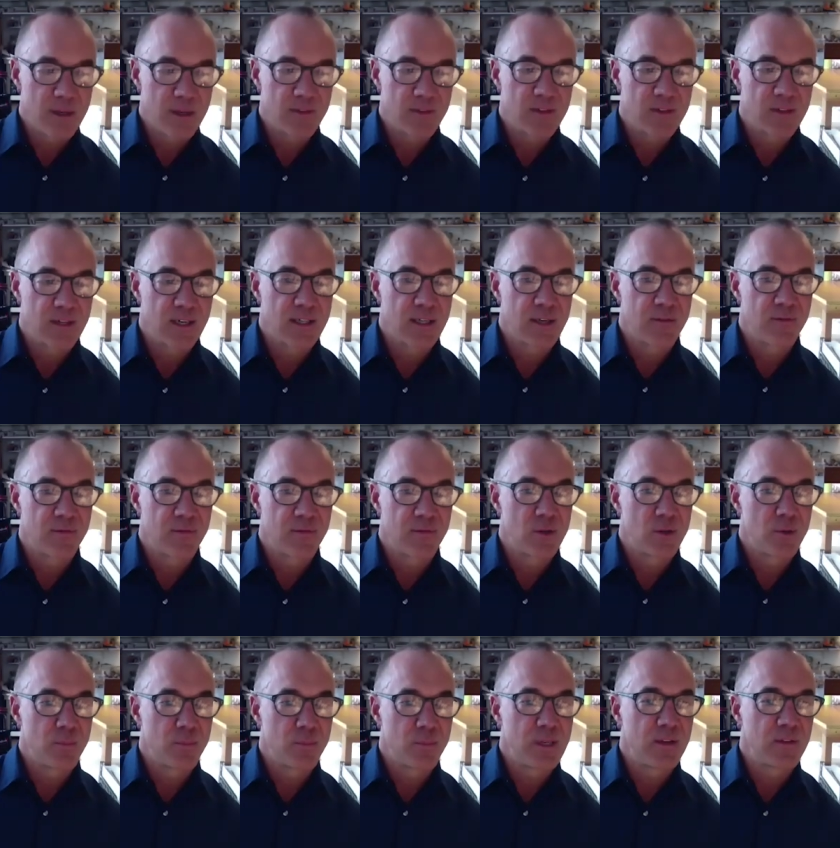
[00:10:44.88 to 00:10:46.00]
that's an idea for a
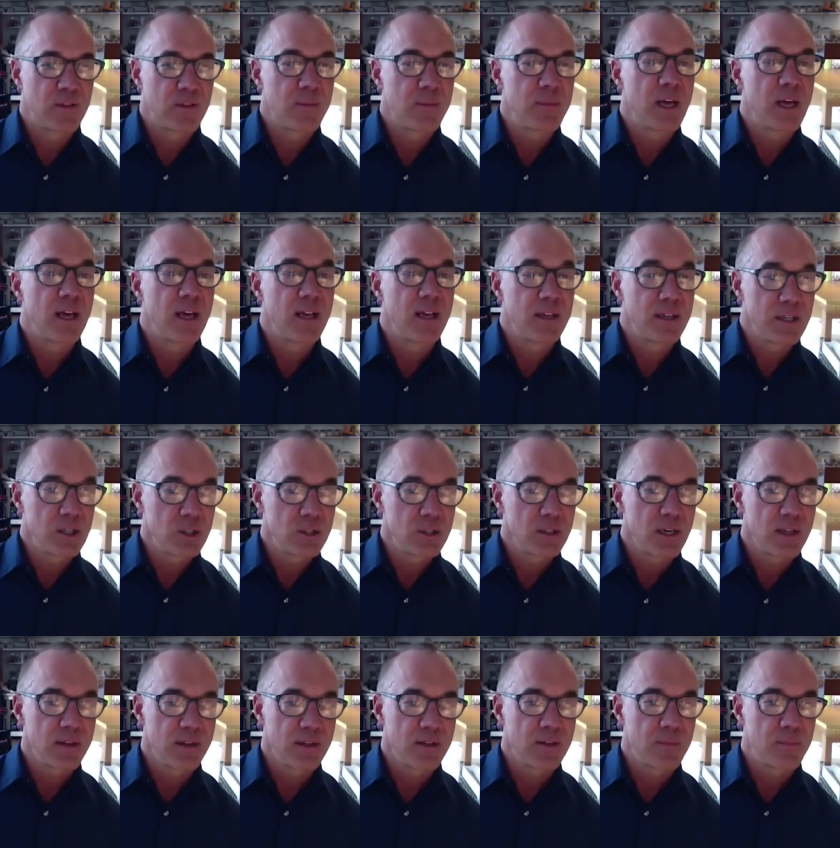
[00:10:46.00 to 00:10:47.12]
new piece i mean initially
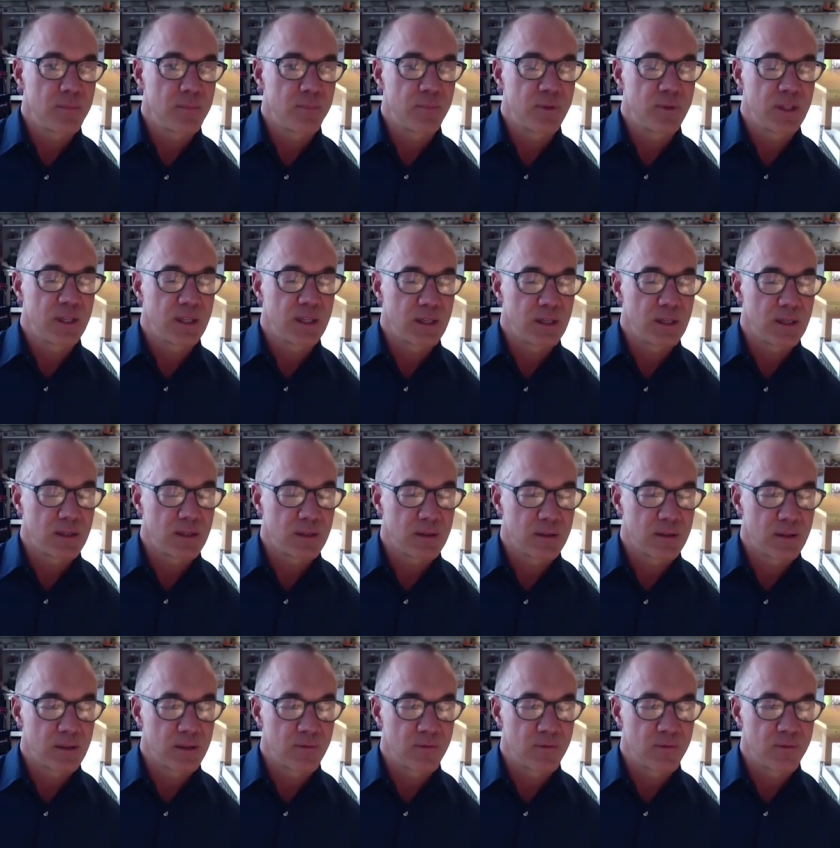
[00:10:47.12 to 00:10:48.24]
i think the the
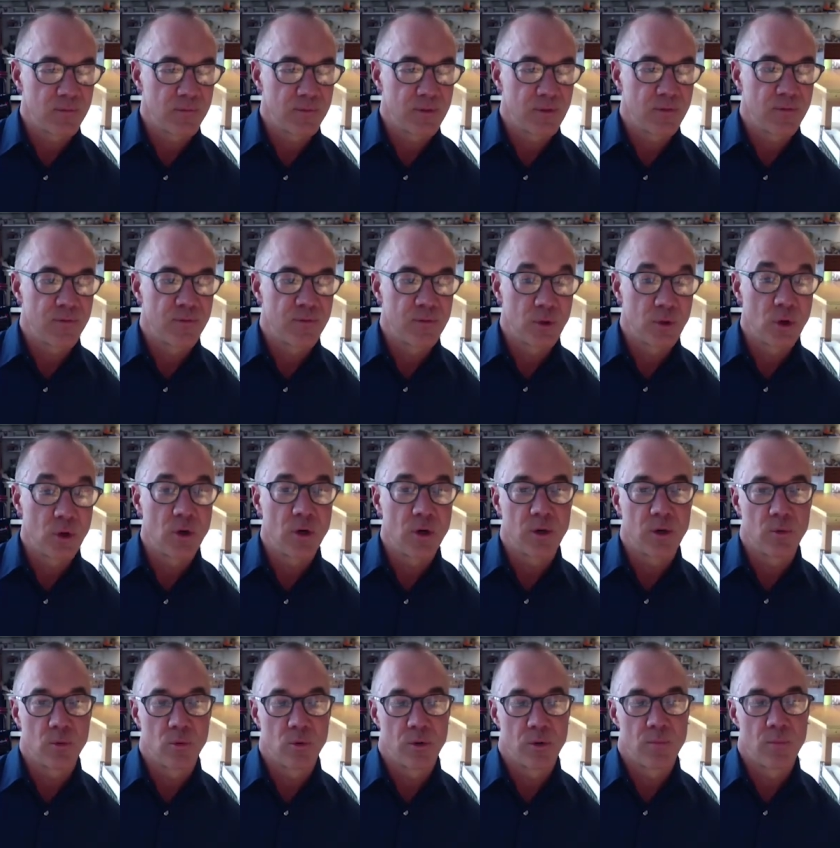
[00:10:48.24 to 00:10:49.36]
the, the
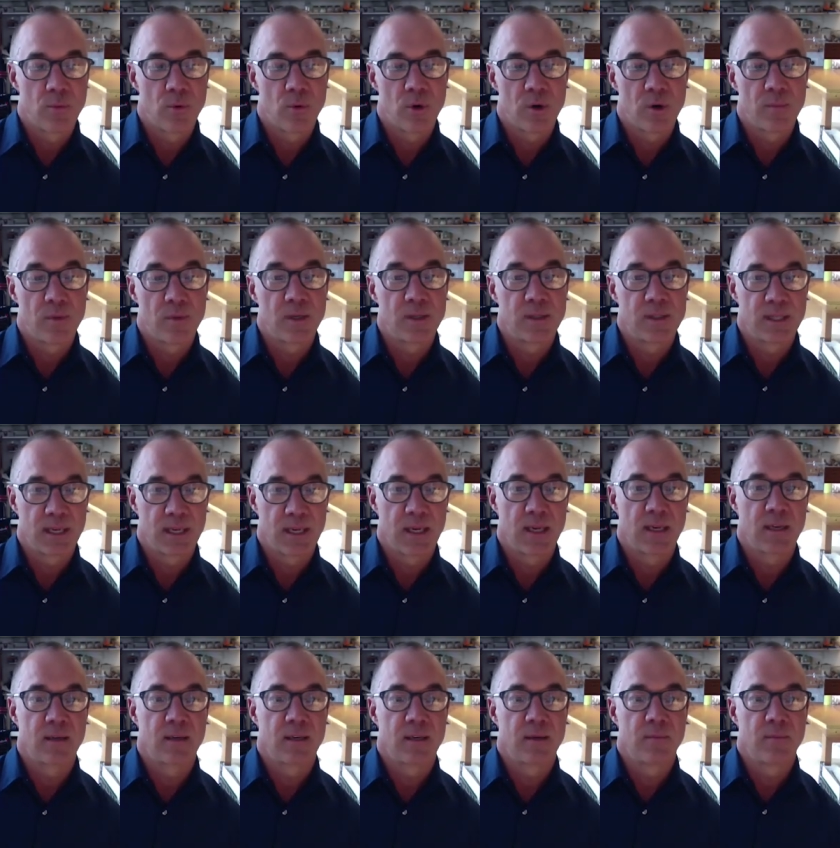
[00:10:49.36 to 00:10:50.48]
flora were more mundane
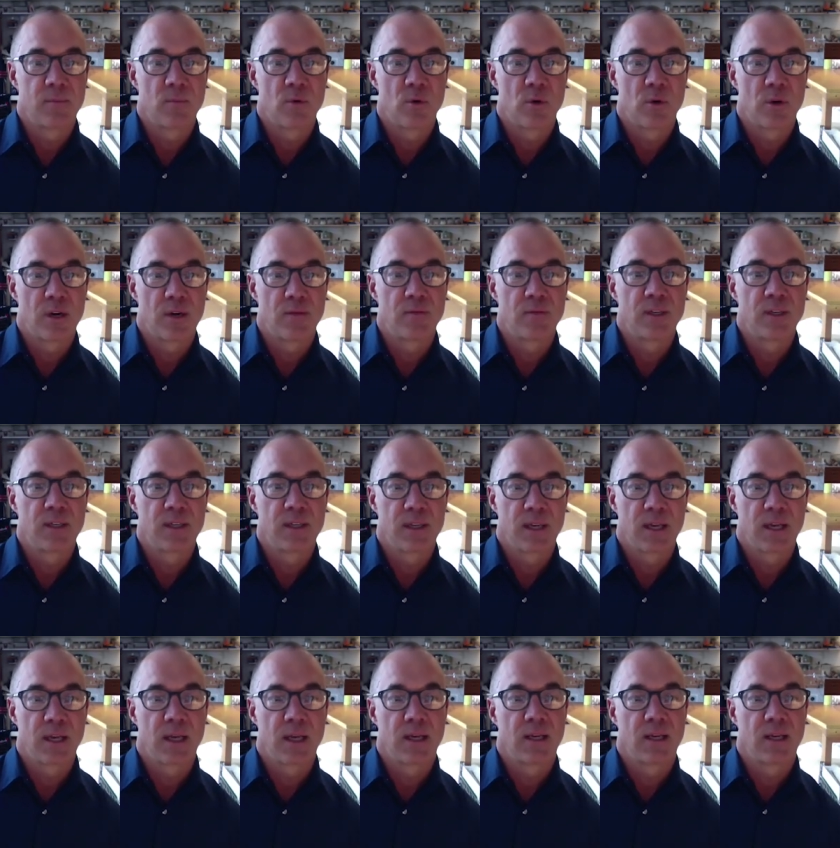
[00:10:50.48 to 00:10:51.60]
and more everyday
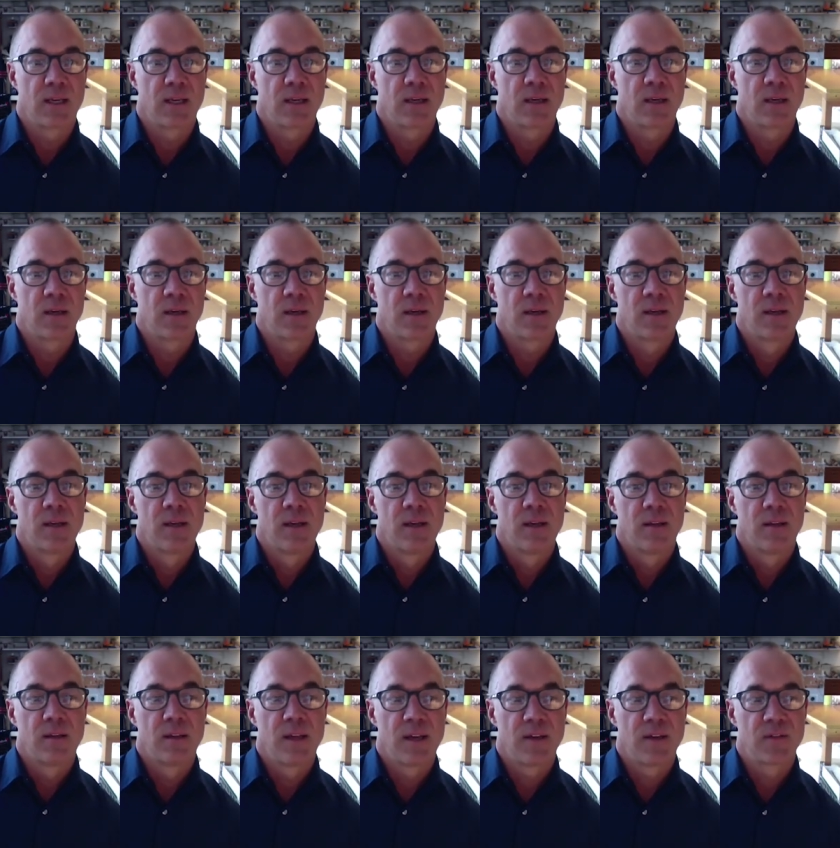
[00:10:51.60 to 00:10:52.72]
uh, yeah.
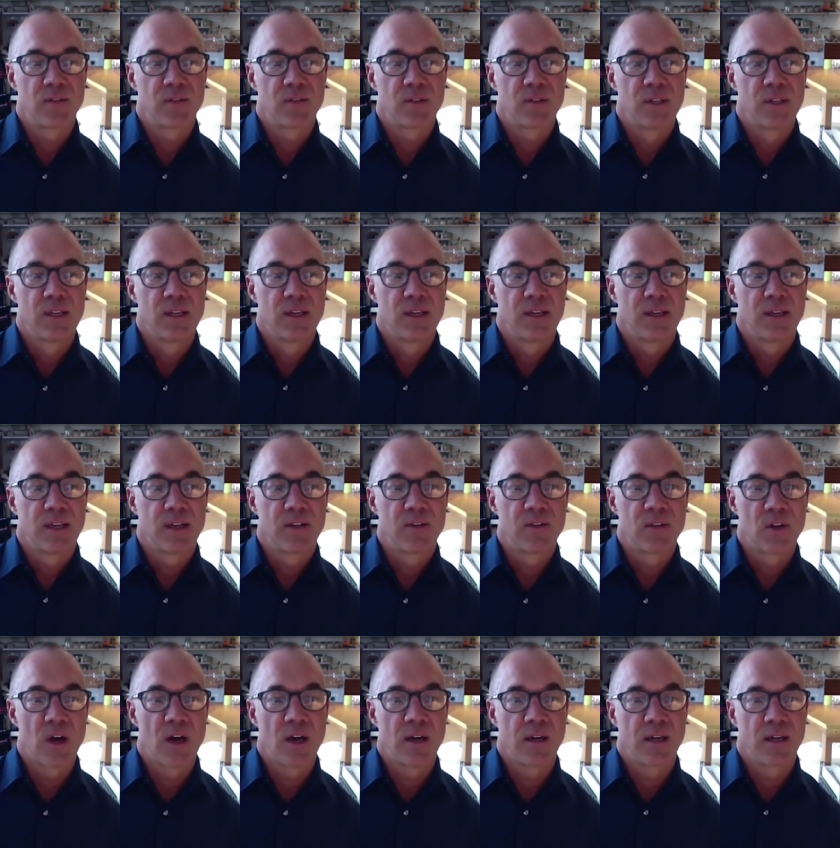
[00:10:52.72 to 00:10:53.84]
less
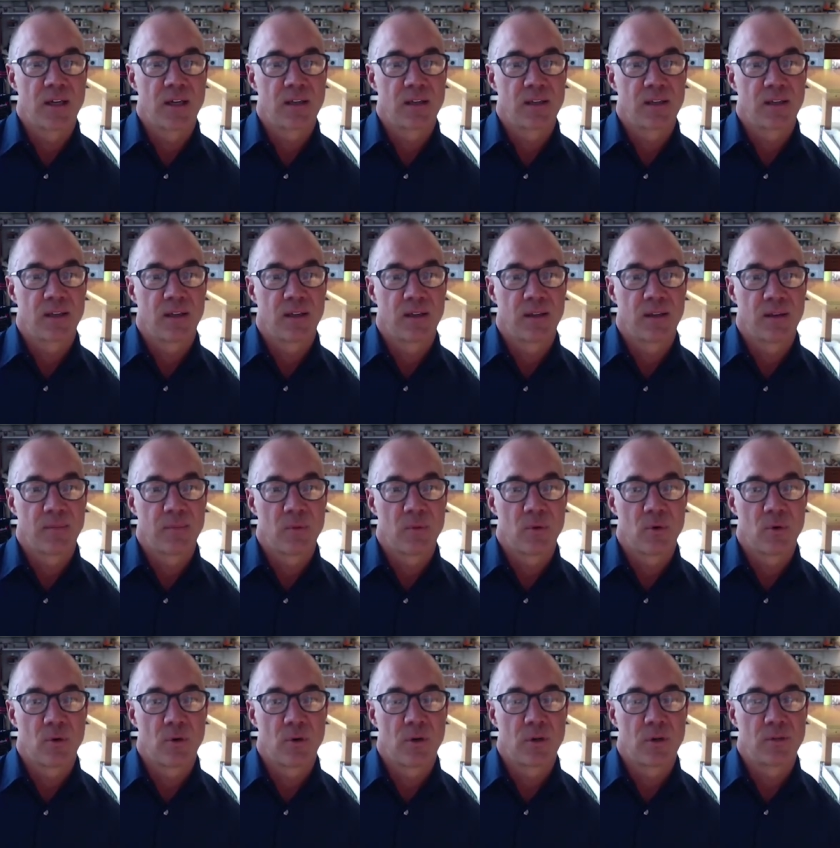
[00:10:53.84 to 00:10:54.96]
exotic and
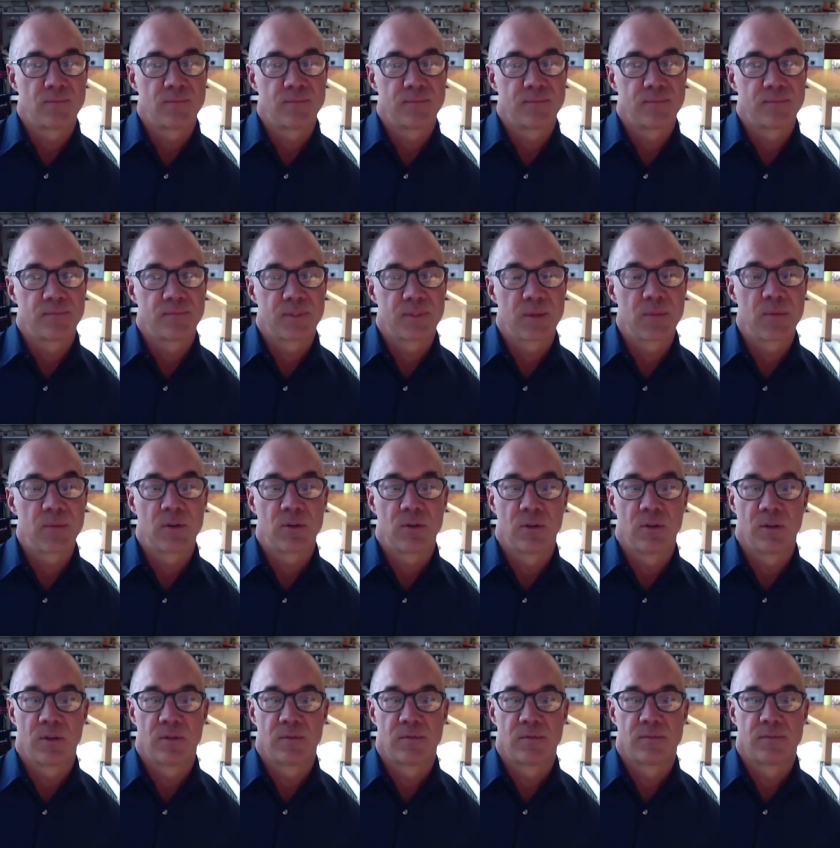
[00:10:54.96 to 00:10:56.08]
more
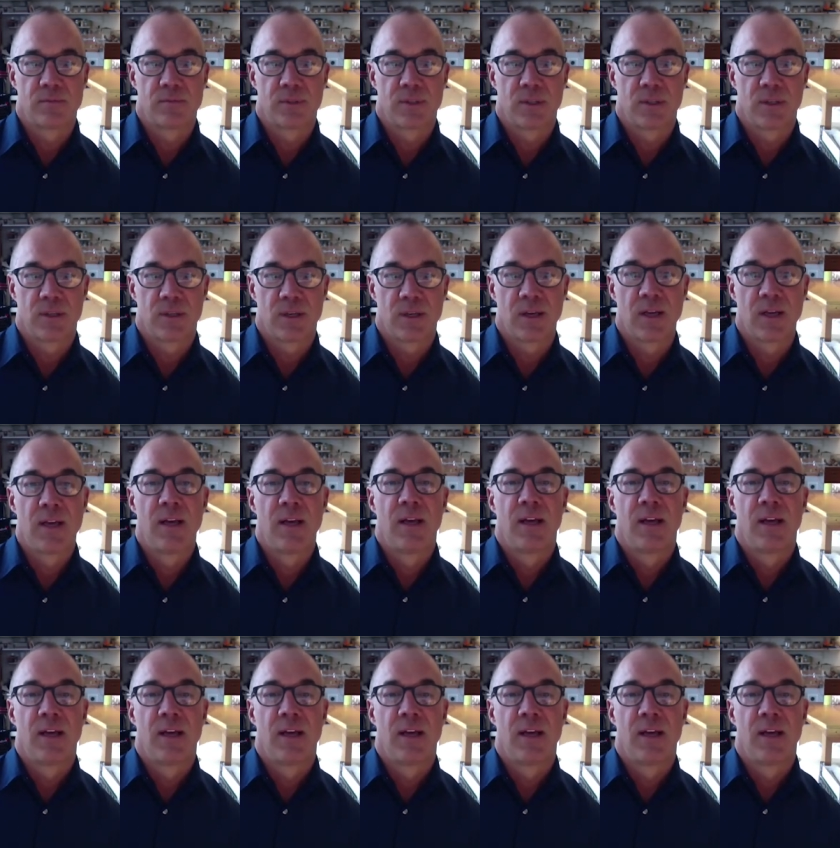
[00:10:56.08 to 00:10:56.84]
typical uh, yeah.